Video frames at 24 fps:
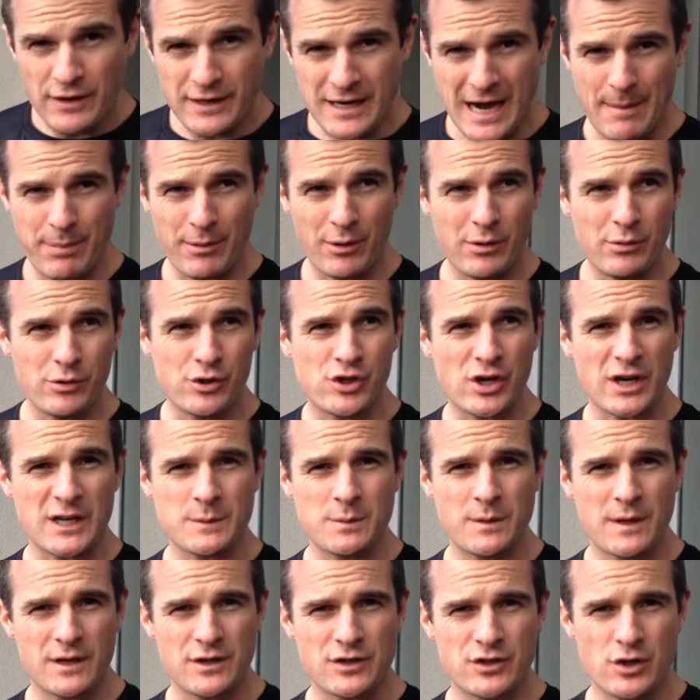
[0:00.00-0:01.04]
a couple of
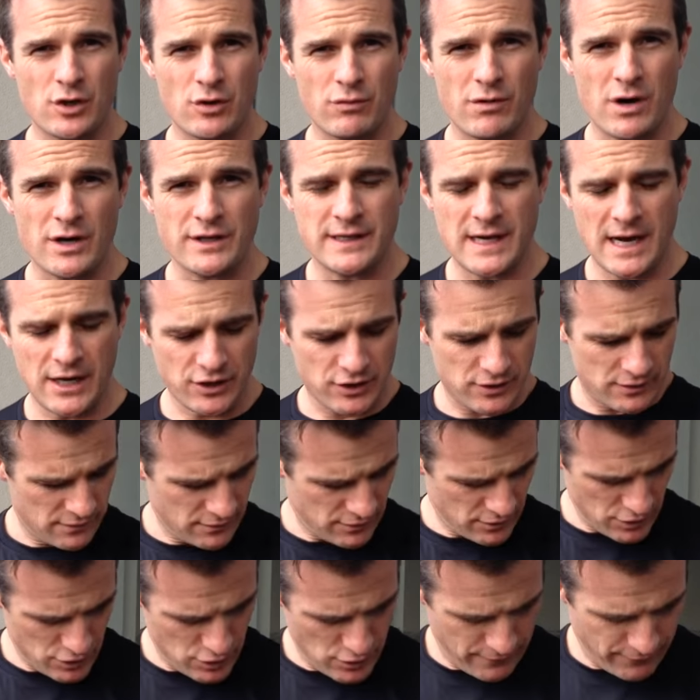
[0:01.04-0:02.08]
tricks with external rotation.
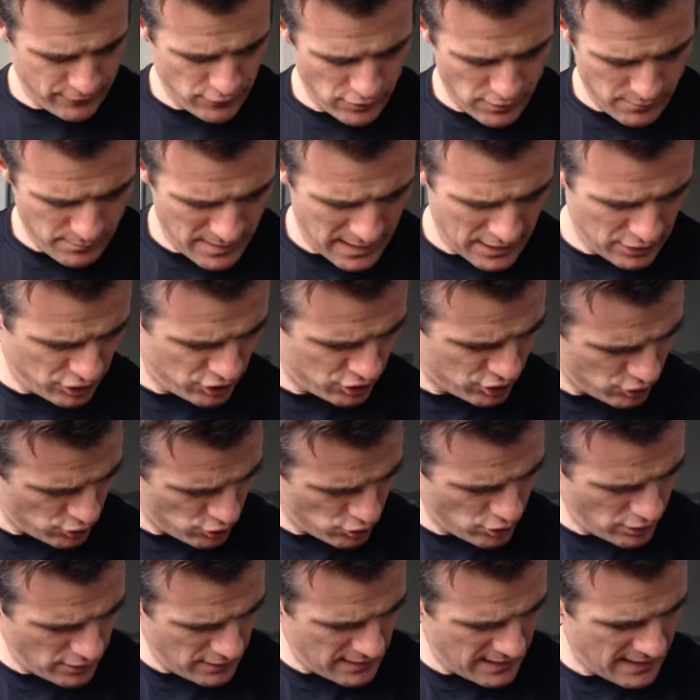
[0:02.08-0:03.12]
You've gotta make
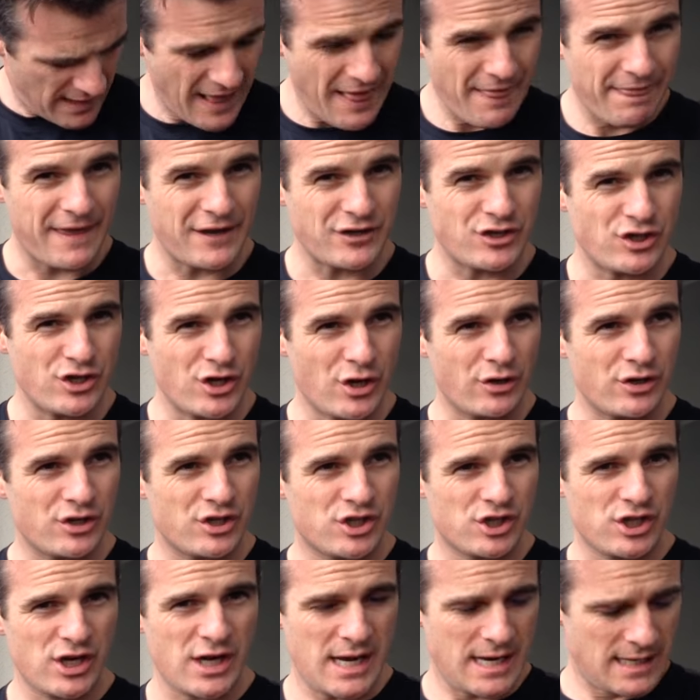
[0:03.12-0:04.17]
sure that you
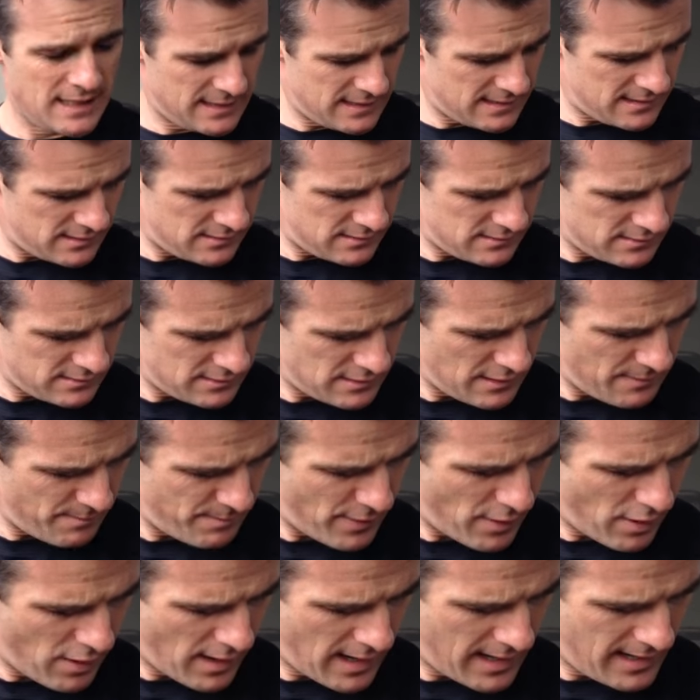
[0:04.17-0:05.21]
don't cheat
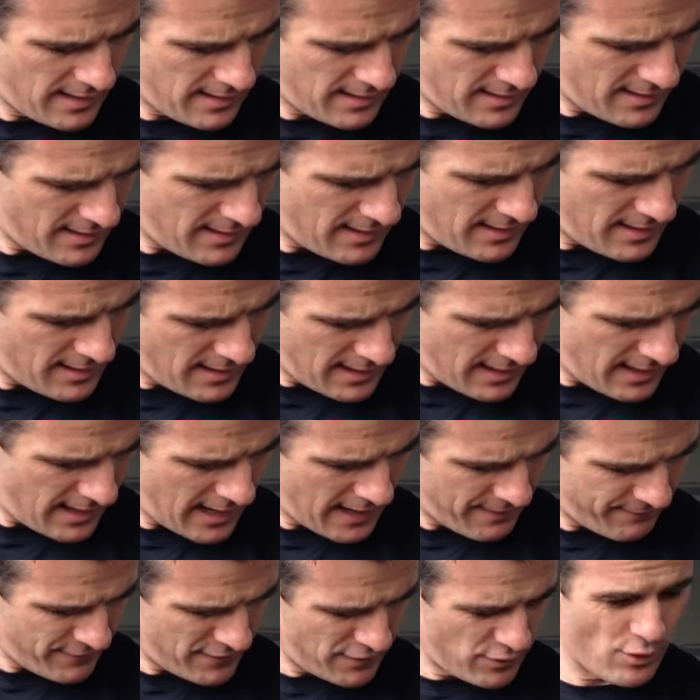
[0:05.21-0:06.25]
by
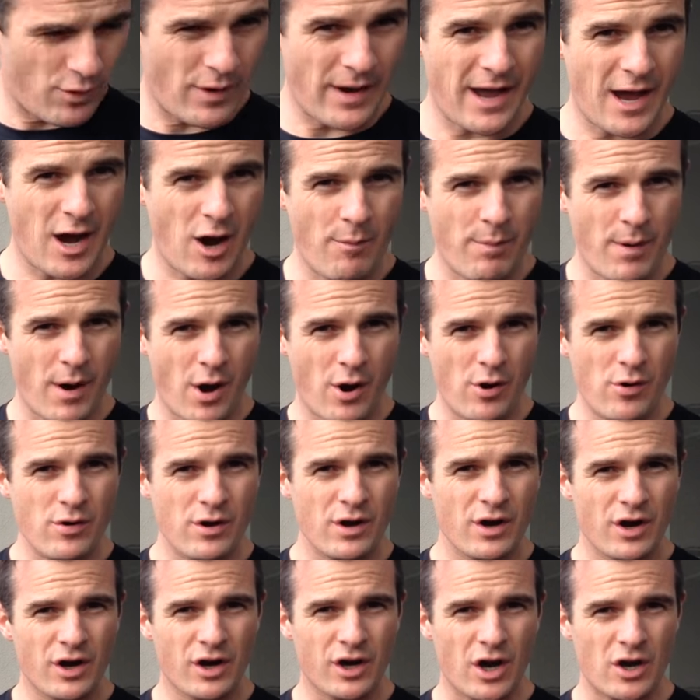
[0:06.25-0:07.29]
having your elbow
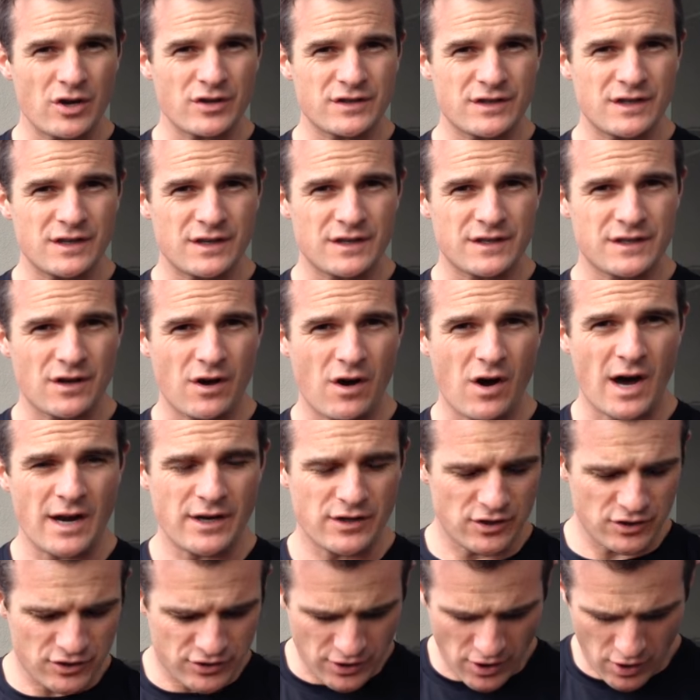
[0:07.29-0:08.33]
close to your
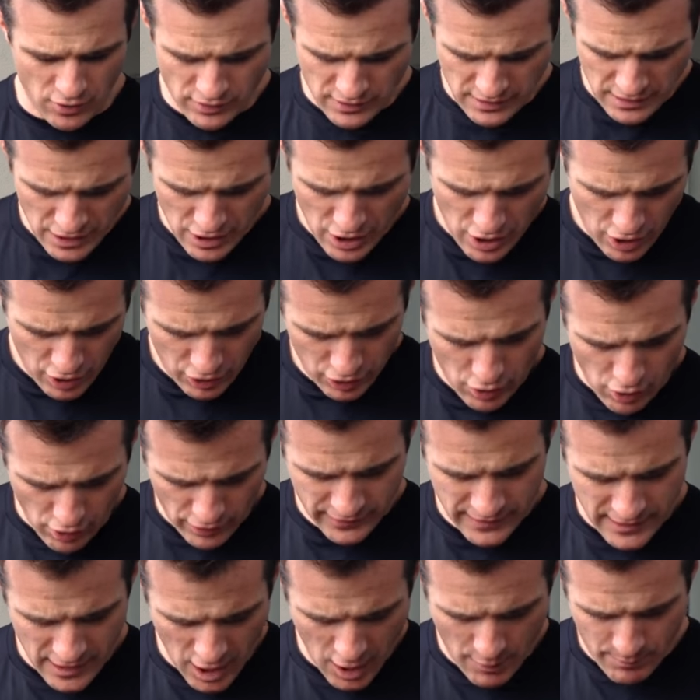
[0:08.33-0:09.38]
side. You don't
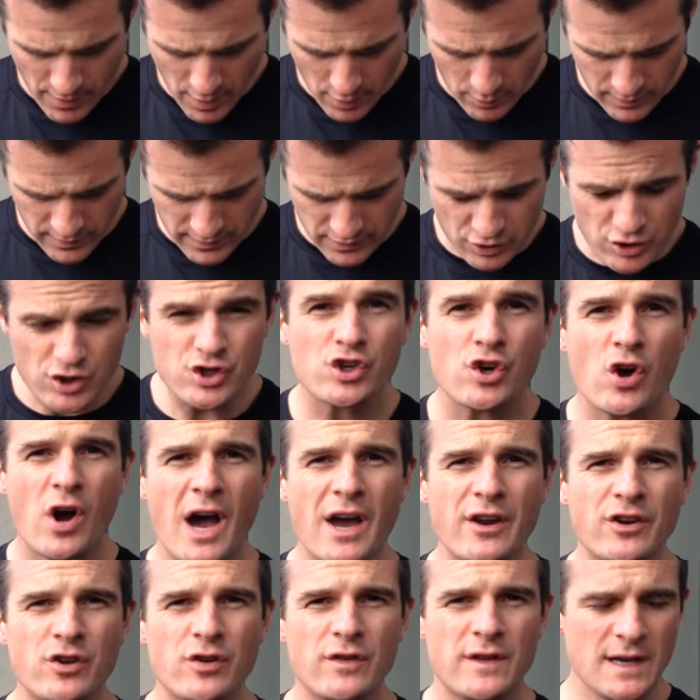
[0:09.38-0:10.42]
block the elbow in and
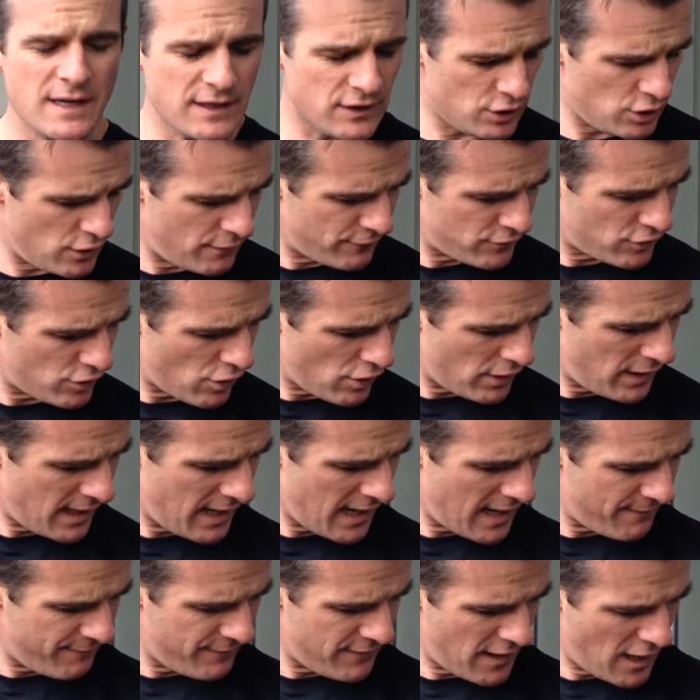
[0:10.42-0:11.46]
try and do this. You've got
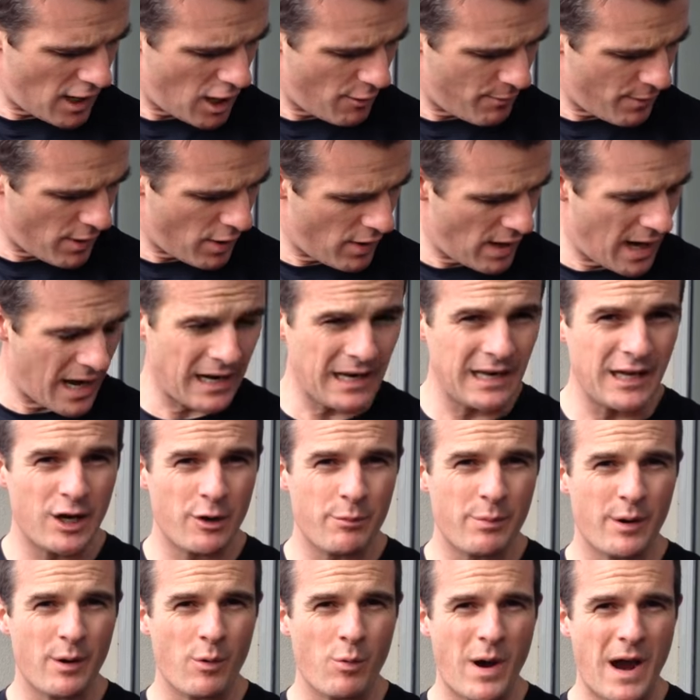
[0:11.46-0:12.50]
to have the elbow a
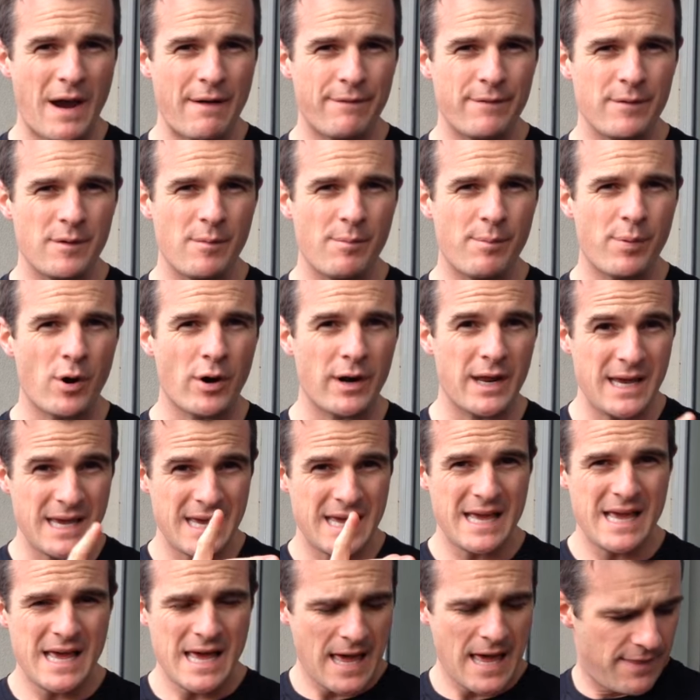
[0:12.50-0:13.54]
little bit away from your body.
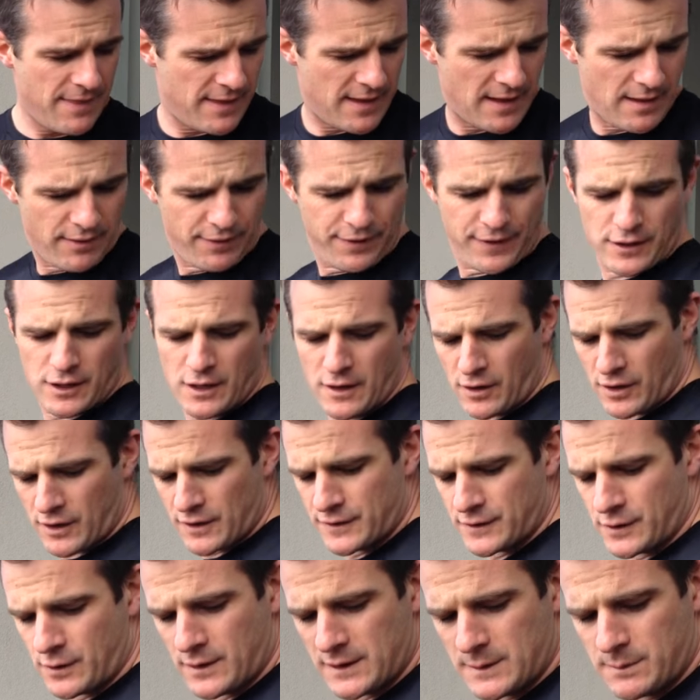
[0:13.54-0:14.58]
The other thing you've got
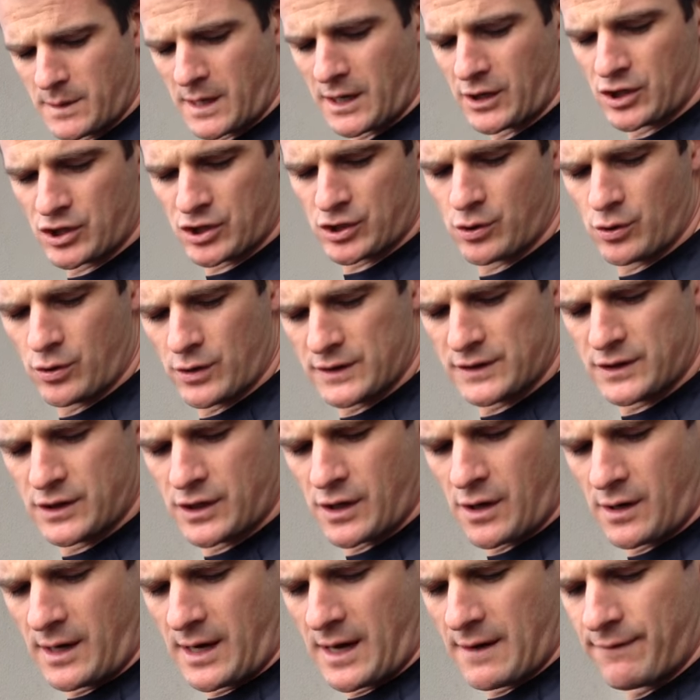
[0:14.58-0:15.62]
to do is make sure is you
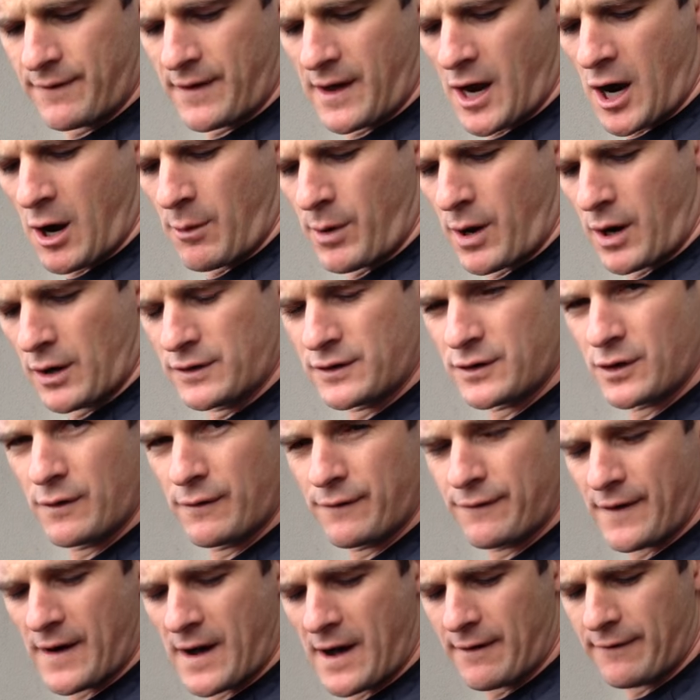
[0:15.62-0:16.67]
don't have the elbow
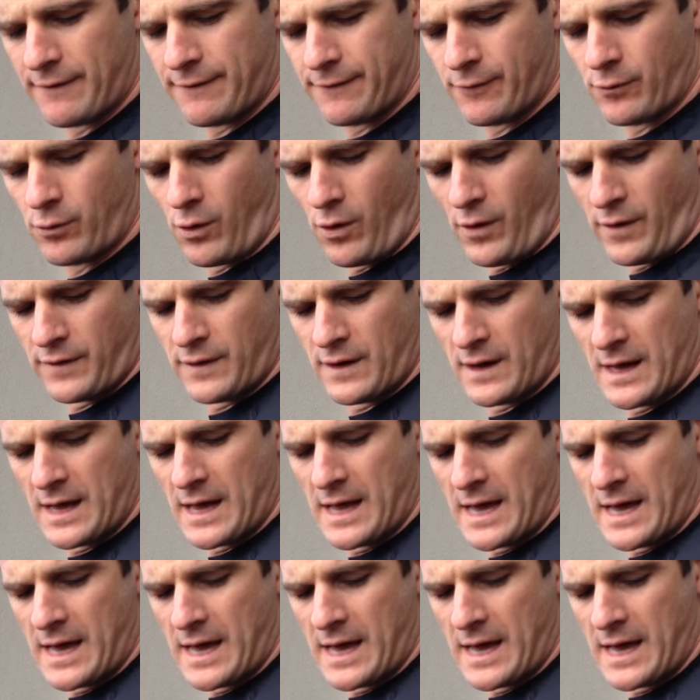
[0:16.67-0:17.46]
too far forward